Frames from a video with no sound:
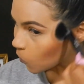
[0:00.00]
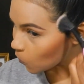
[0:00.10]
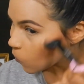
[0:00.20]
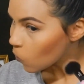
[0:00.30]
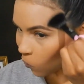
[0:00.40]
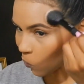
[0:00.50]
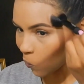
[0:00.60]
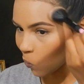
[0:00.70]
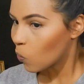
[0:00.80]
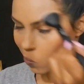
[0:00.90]
under the
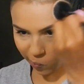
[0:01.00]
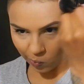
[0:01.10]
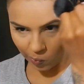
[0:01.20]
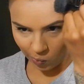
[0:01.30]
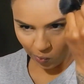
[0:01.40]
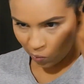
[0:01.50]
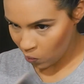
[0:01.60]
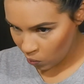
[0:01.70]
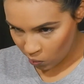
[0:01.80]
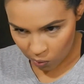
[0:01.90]
chin, all around
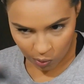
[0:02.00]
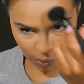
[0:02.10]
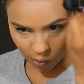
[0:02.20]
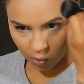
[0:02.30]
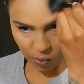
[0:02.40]
the face.